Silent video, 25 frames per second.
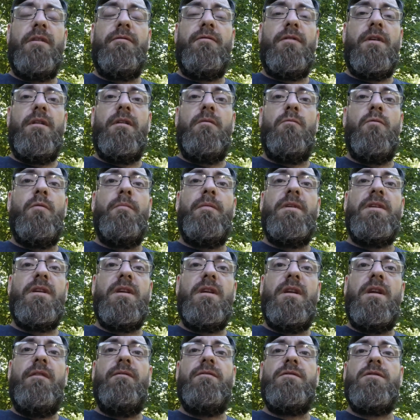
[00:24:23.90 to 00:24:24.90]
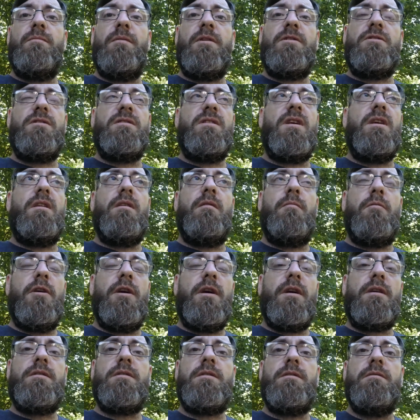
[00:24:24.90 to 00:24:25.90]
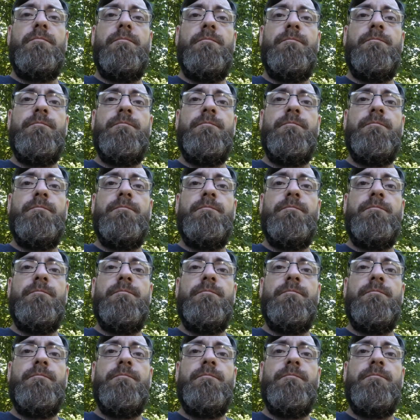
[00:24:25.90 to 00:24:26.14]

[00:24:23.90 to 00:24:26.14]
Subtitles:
everything. The woman didn't even so much as hit the brakes.